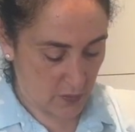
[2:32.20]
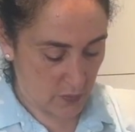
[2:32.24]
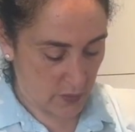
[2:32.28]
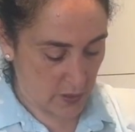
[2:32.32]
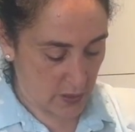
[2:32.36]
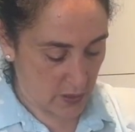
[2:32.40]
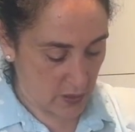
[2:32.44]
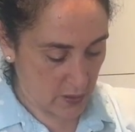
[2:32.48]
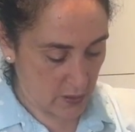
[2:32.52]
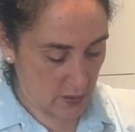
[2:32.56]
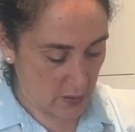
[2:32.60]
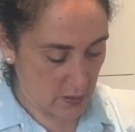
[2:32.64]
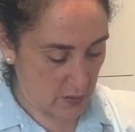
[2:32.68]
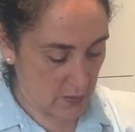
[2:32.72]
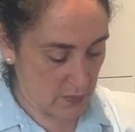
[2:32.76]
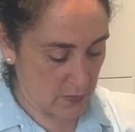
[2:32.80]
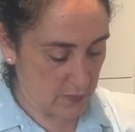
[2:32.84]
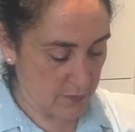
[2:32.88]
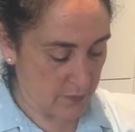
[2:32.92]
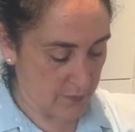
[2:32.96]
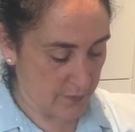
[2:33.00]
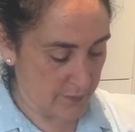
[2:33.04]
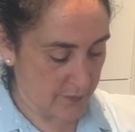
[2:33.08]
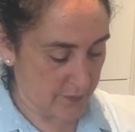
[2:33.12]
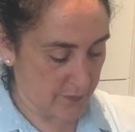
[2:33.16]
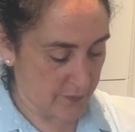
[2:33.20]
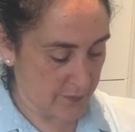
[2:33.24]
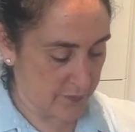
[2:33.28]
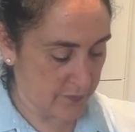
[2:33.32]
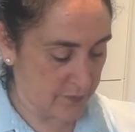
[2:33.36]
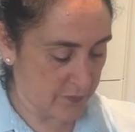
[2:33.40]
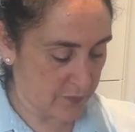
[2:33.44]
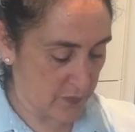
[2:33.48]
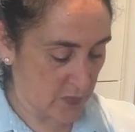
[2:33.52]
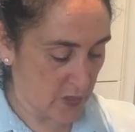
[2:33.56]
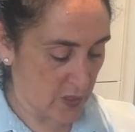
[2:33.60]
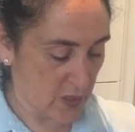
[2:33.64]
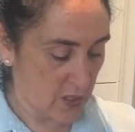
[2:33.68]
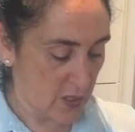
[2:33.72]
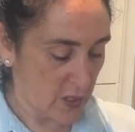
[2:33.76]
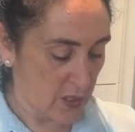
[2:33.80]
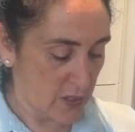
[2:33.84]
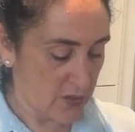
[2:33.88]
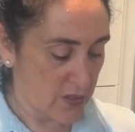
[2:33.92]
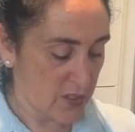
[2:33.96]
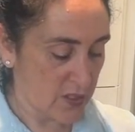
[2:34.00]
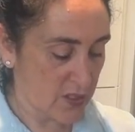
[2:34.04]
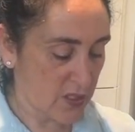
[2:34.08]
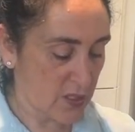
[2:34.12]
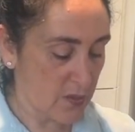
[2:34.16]
Go.
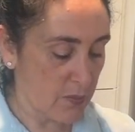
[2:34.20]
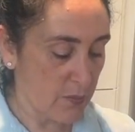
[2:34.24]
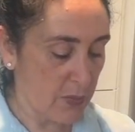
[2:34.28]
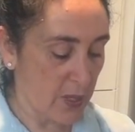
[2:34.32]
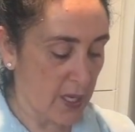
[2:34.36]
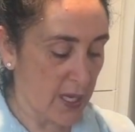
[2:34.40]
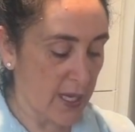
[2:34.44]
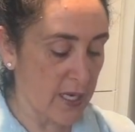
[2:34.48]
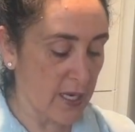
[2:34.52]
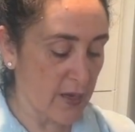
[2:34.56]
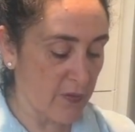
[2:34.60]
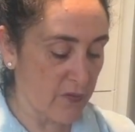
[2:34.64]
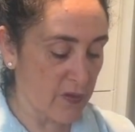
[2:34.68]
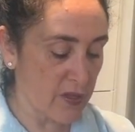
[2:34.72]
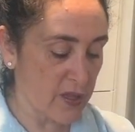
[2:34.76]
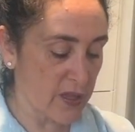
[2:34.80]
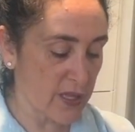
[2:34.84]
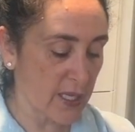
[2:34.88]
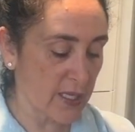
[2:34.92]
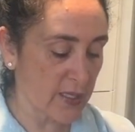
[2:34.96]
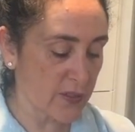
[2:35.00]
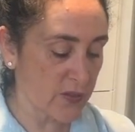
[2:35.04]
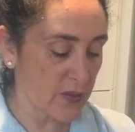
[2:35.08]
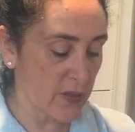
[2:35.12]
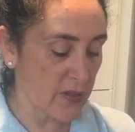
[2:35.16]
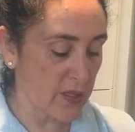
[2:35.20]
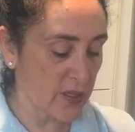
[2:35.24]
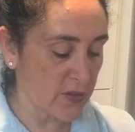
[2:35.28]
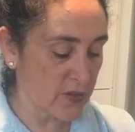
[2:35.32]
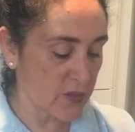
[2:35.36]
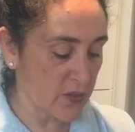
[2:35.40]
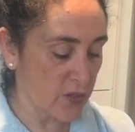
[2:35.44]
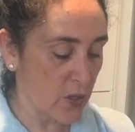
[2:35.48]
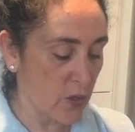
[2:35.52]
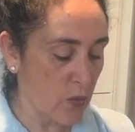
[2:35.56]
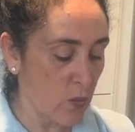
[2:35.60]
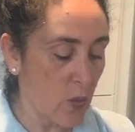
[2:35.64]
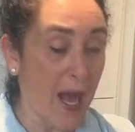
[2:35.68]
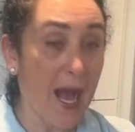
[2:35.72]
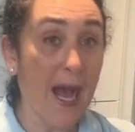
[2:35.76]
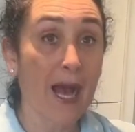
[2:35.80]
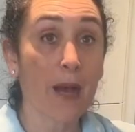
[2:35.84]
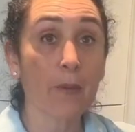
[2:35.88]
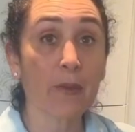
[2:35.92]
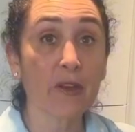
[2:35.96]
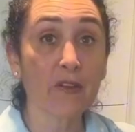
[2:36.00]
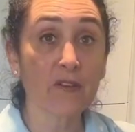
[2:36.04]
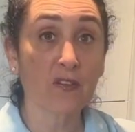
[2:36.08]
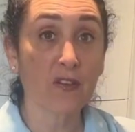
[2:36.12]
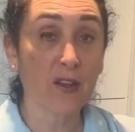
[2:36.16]
Just combine everything so there's no
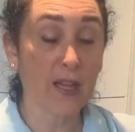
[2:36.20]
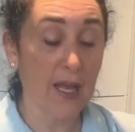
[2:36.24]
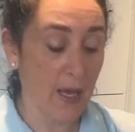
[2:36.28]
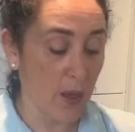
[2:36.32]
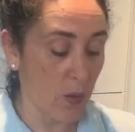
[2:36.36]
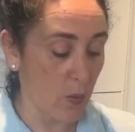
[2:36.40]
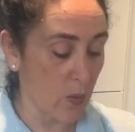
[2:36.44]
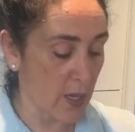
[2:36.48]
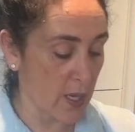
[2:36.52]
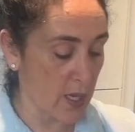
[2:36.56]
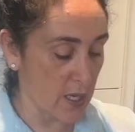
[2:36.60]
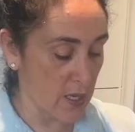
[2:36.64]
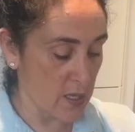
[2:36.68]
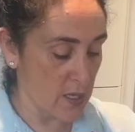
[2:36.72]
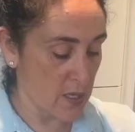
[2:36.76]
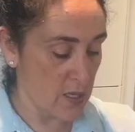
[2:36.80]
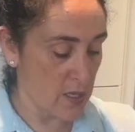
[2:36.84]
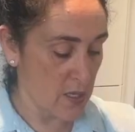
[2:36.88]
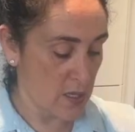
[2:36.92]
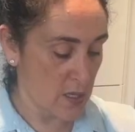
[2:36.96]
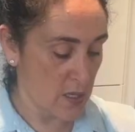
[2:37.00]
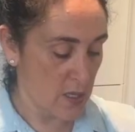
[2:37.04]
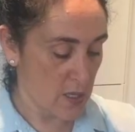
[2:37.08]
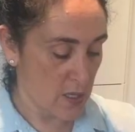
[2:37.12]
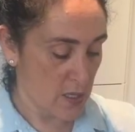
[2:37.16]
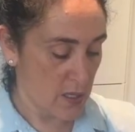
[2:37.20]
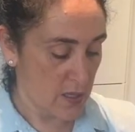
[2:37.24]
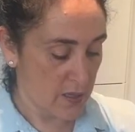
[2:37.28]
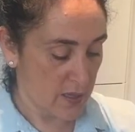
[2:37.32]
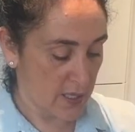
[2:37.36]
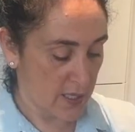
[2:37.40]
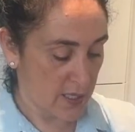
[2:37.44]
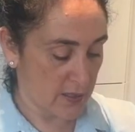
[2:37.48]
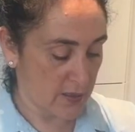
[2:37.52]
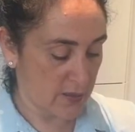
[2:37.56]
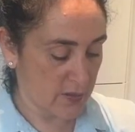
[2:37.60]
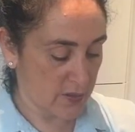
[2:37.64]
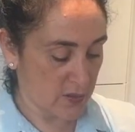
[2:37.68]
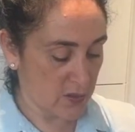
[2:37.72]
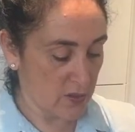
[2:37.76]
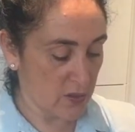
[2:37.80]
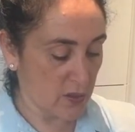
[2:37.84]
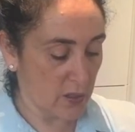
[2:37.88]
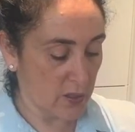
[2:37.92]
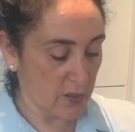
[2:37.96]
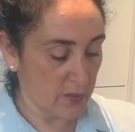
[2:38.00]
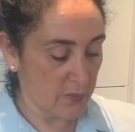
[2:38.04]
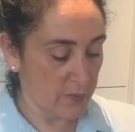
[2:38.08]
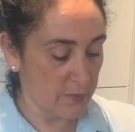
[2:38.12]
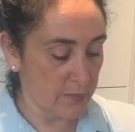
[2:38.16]
almond flour that's
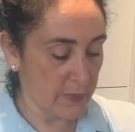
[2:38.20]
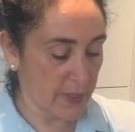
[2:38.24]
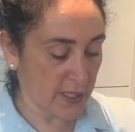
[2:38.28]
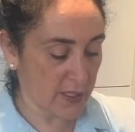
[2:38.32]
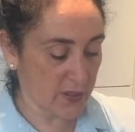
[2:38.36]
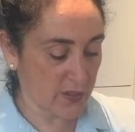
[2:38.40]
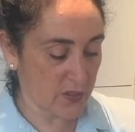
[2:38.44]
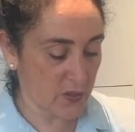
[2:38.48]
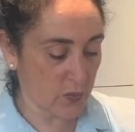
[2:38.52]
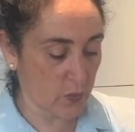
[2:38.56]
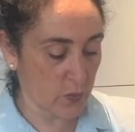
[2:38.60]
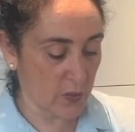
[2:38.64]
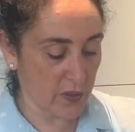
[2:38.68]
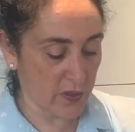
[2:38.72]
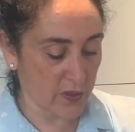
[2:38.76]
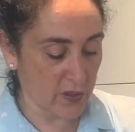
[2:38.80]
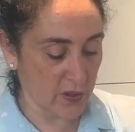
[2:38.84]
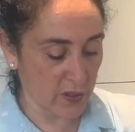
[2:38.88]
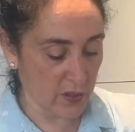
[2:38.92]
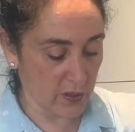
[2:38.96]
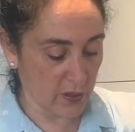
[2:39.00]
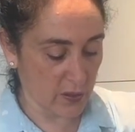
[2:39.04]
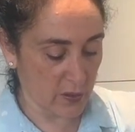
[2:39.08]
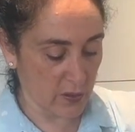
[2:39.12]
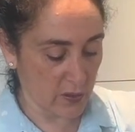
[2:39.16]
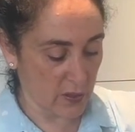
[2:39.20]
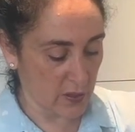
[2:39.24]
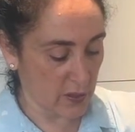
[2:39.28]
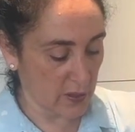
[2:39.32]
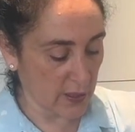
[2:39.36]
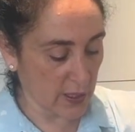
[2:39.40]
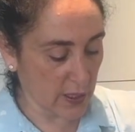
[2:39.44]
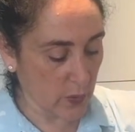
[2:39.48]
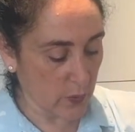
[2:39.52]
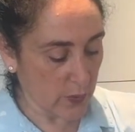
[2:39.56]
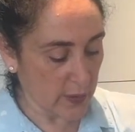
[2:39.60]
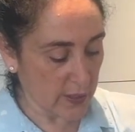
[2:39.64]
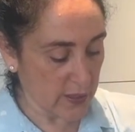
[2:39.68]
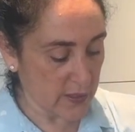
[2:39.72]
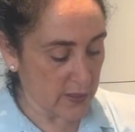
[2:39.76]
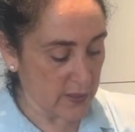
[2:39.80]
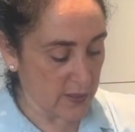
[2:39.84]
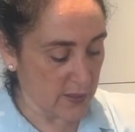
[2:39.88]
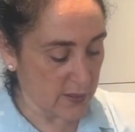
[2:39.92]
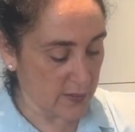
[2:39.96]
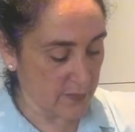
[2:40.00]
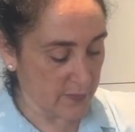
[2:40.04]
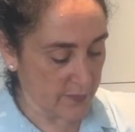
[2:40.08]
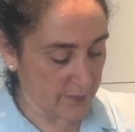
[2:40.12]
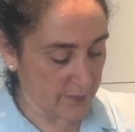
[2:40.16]
not mixed with the liquids.